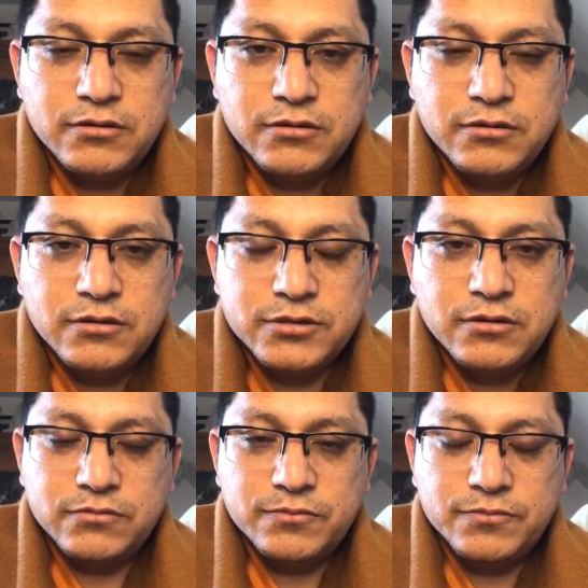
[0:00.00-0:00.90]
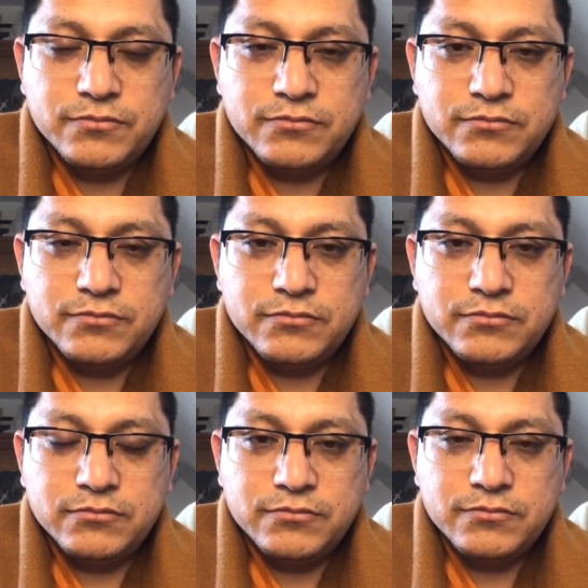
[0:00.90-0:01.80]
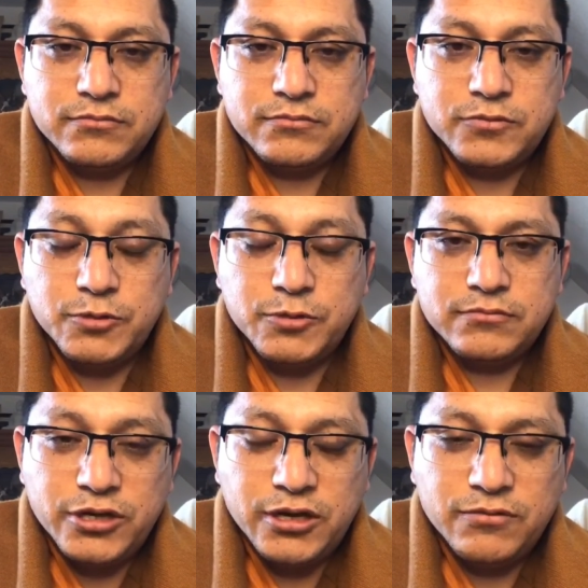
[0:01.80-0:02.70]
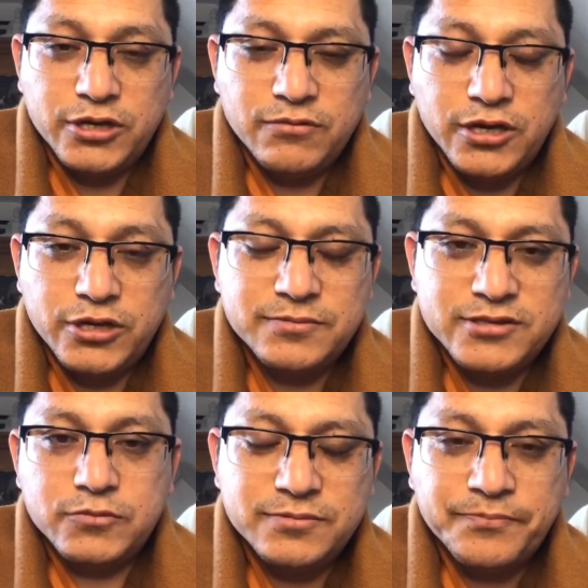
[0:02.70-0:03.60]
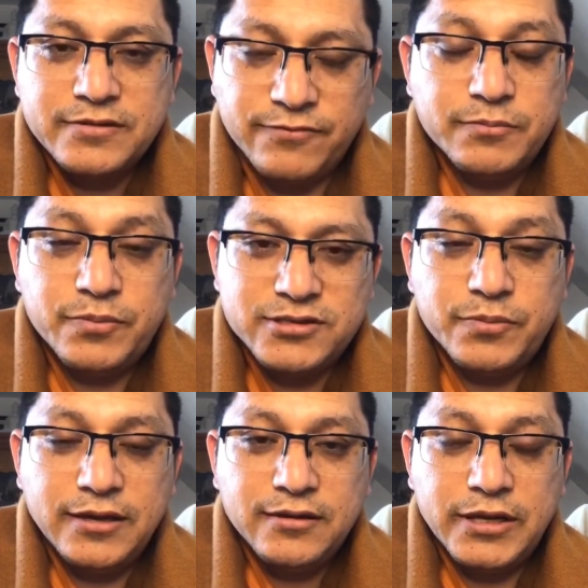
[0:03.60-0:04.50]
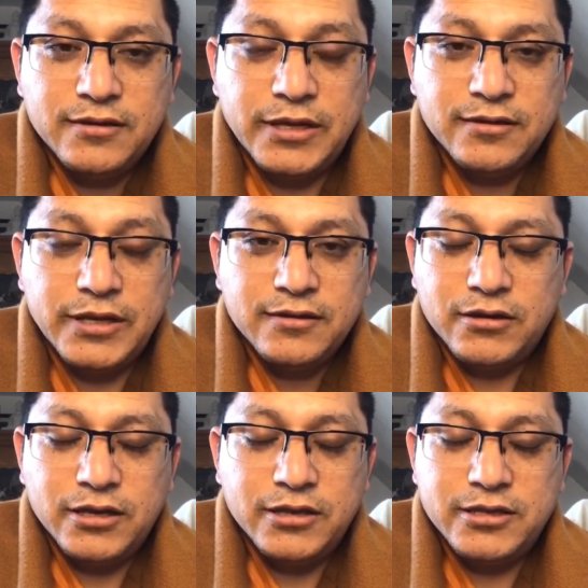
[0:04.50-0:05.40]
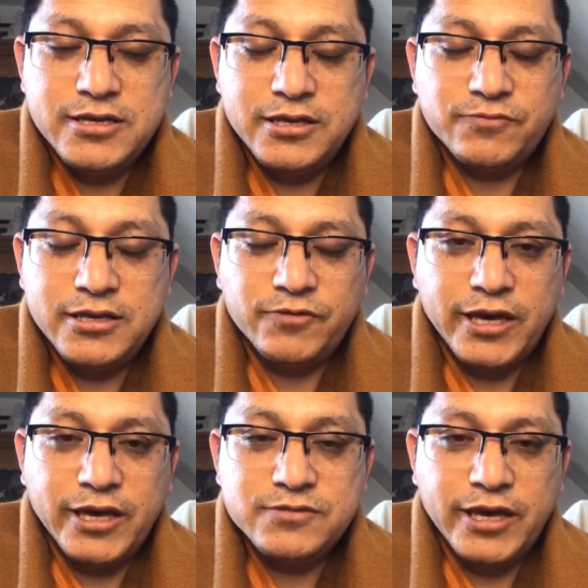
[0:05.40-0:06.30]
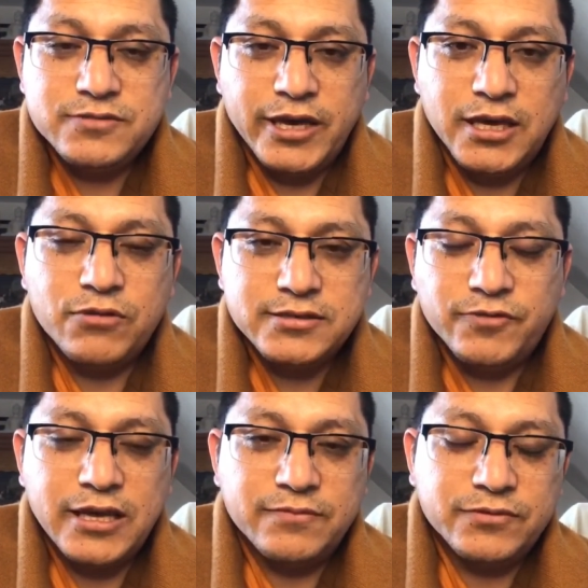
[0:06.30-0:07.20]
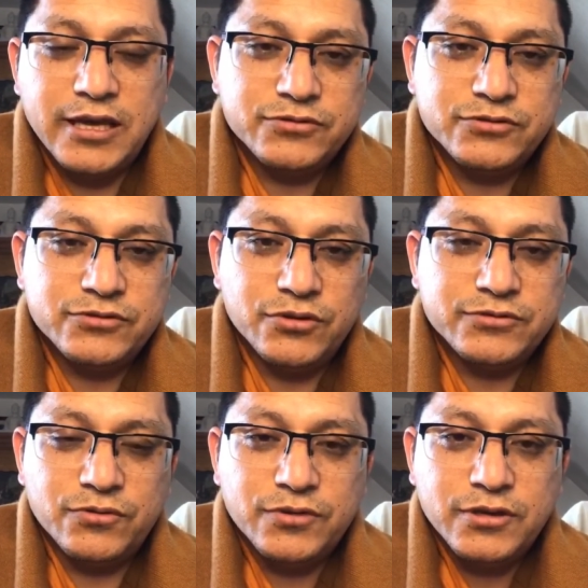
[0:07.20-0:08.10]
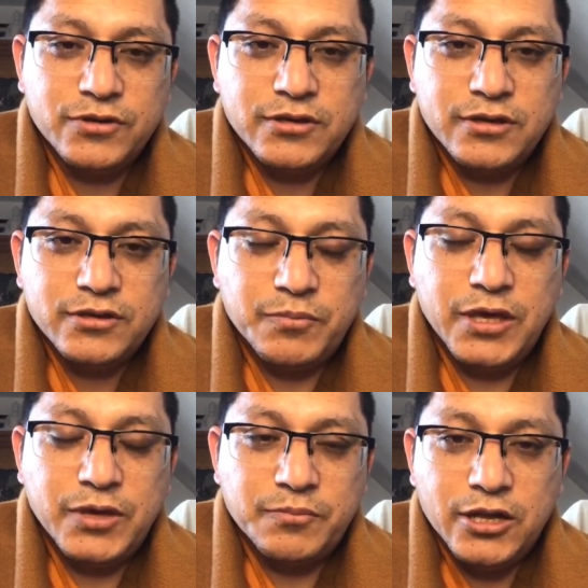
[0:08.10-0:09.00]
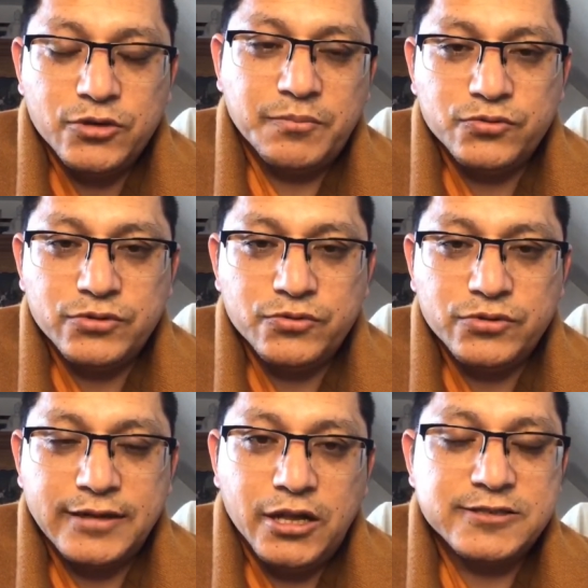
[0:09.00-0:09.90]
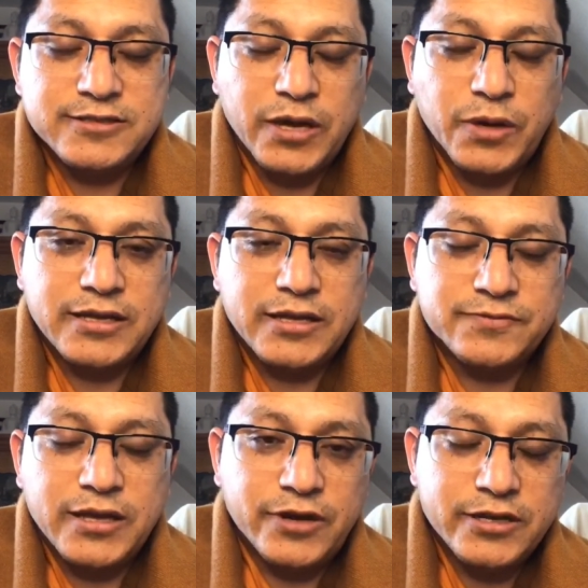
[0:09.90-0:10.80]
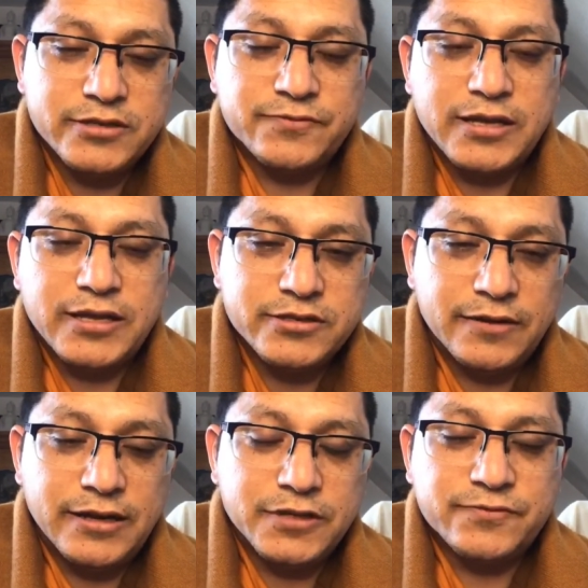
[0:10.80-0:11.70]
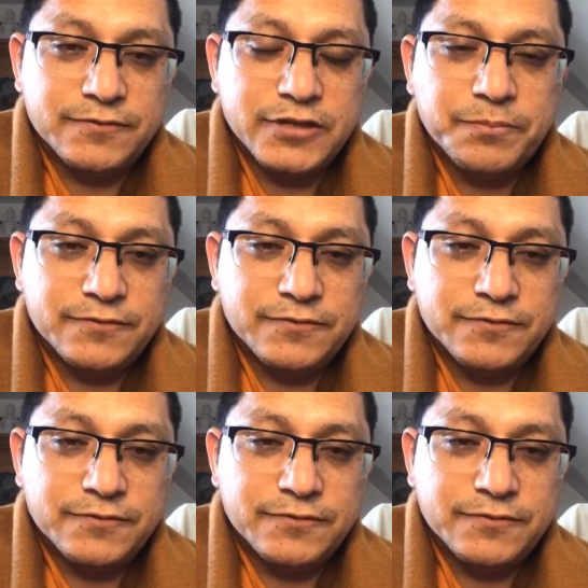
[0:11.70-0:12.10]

So the Buddha was simply uh, in these ways, he was able to uh, be alone, and despite his friends left him,